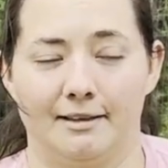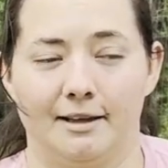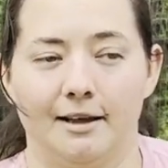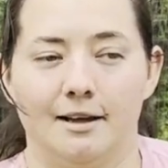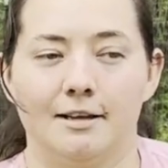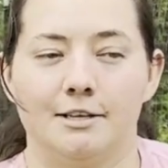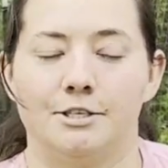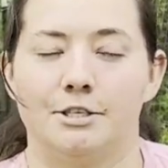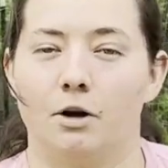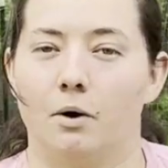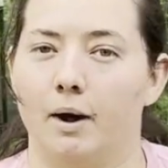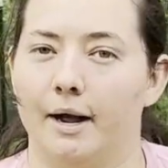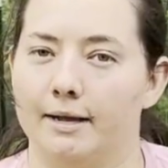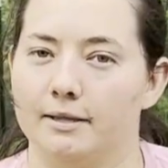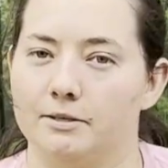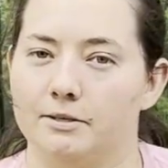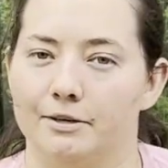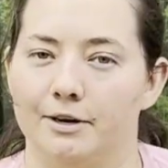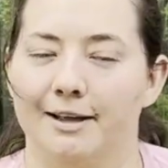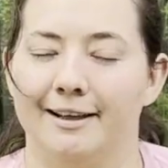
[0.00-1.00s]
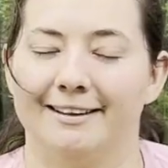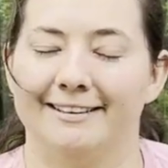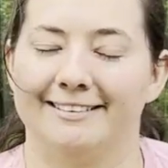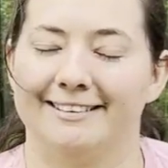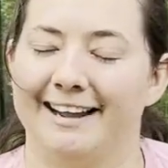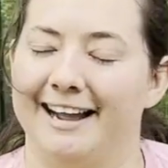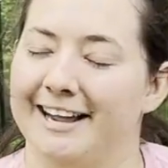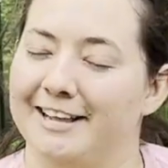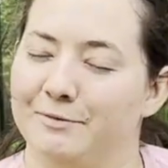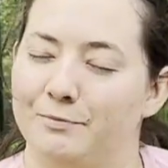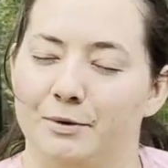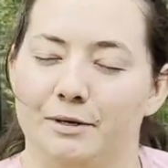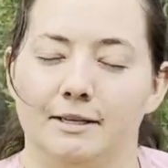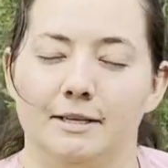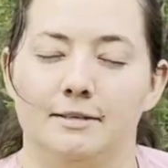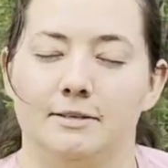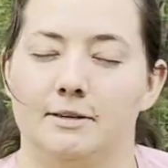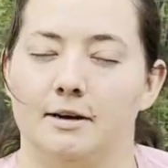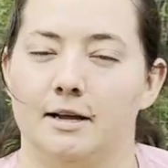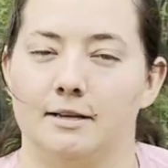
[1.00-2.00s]
So I really
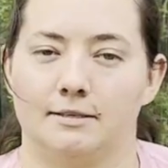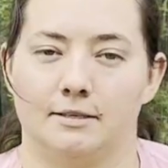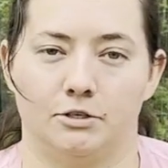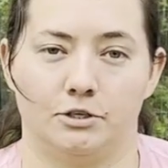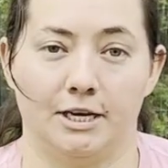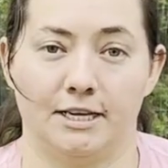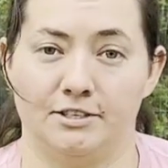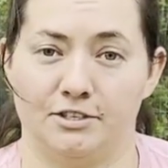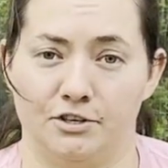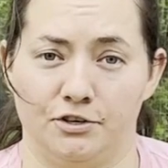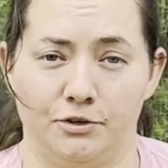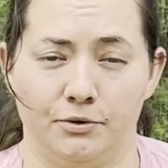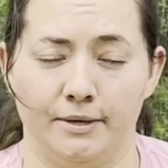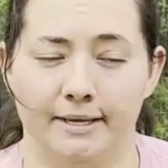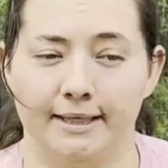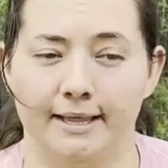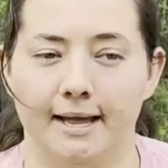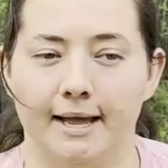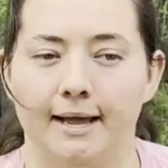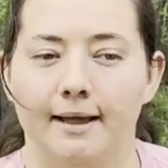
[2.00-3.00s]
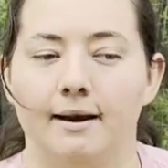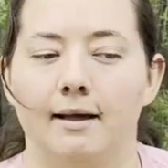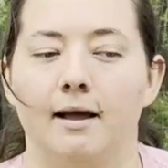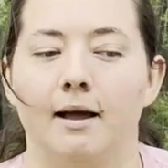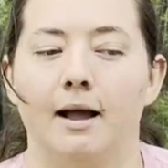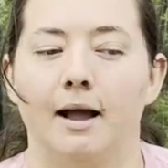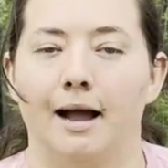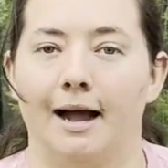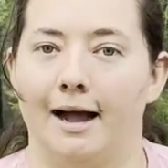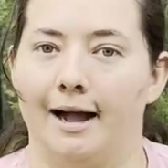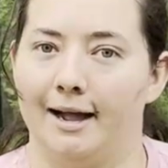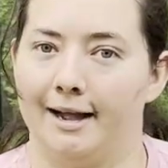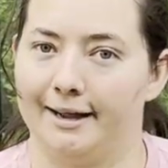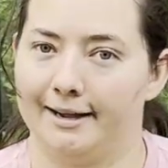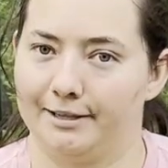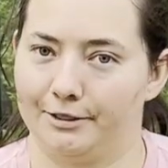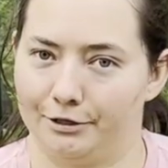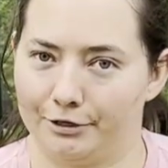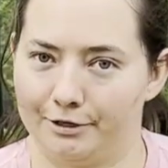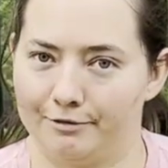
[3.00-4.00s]
do not suggest you doing that. I
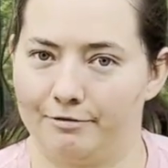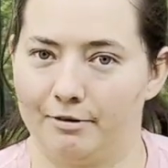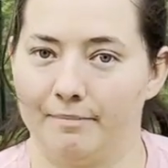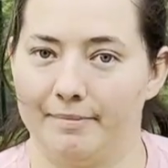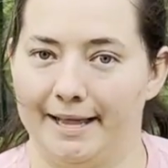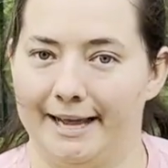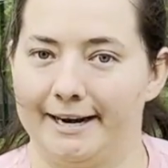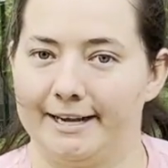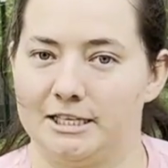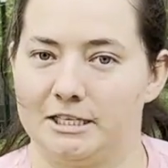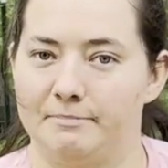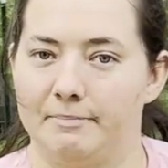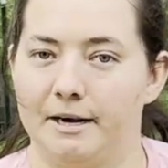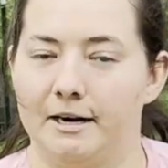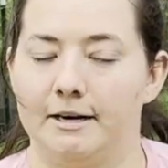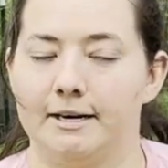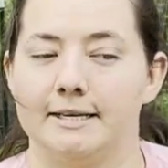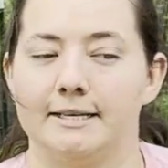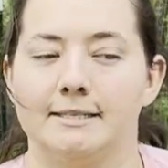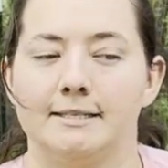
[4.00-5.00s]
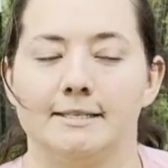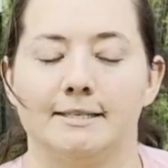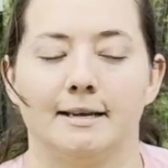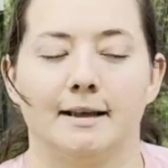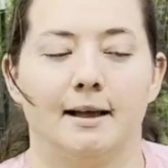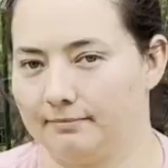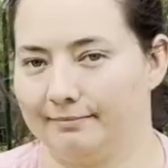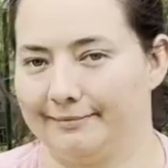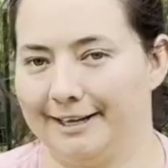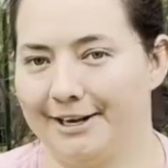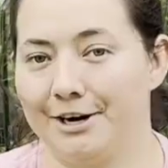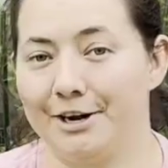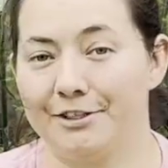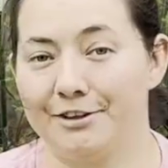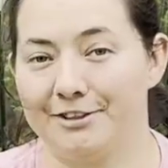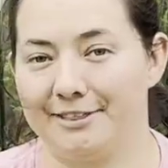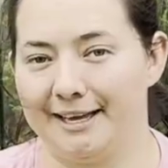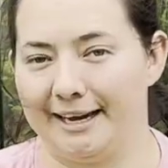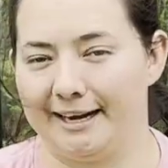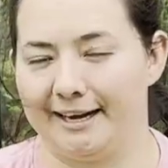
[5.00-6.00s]
learned from that experience. Another
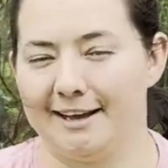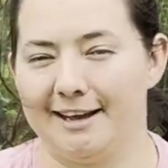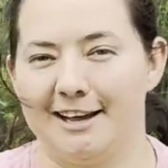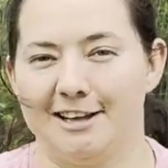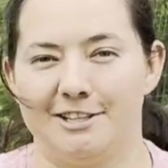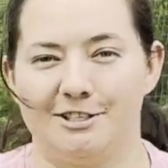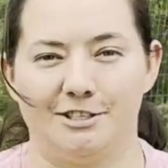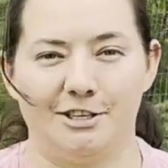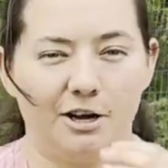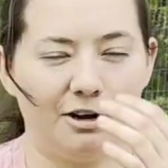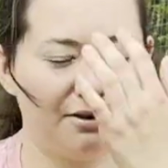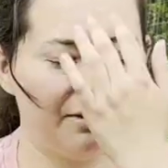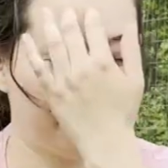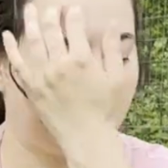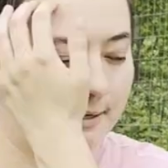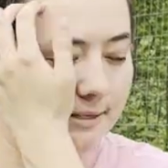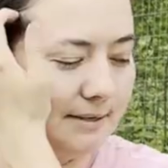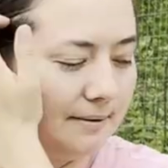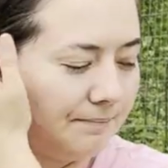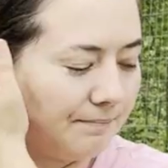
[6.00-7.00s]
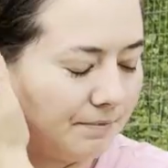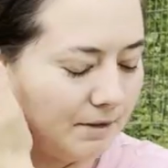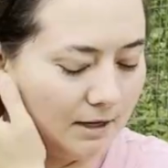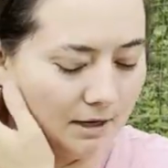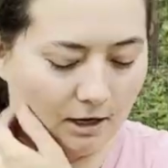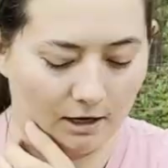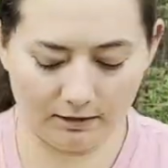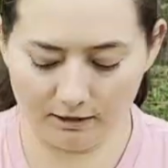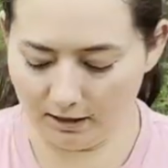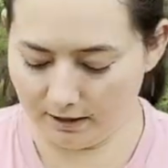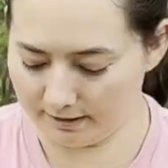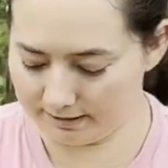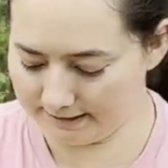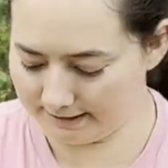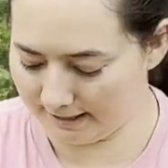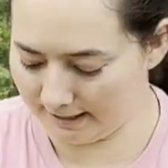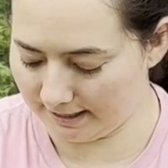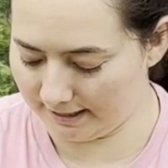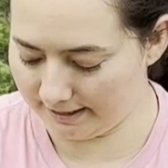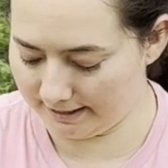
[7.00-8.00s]
thing, does a lot of
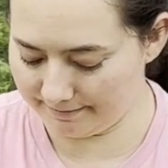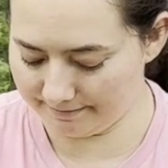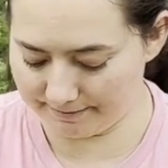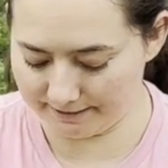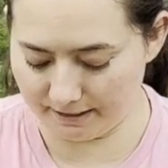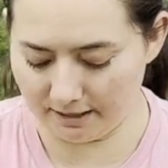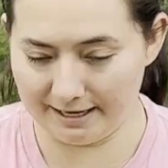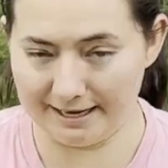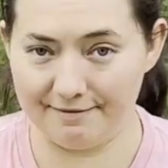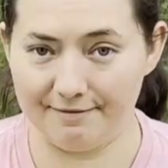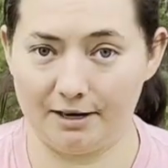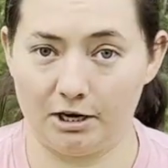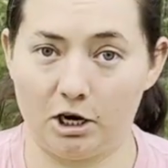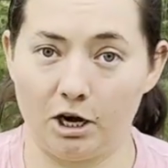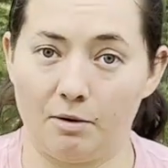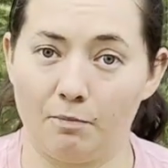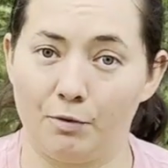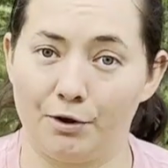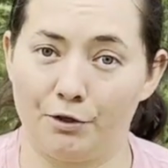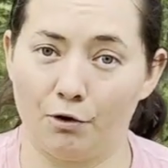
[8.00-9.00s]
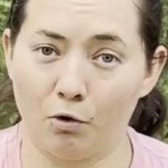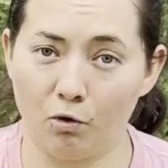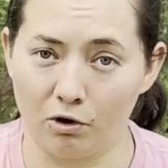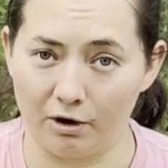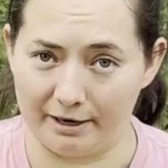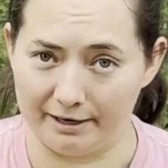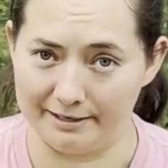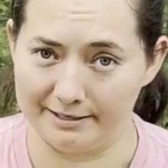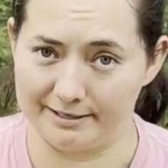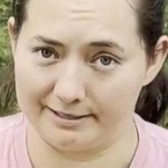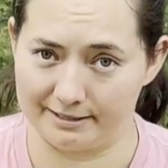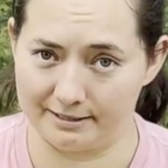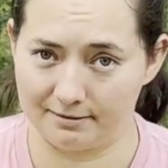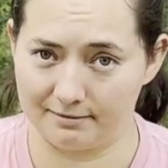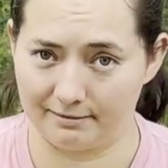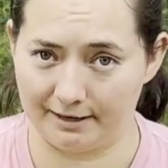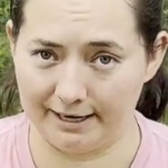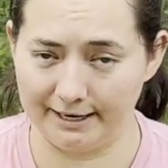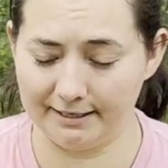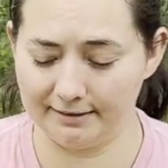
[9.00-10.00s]
times even come with horns, right?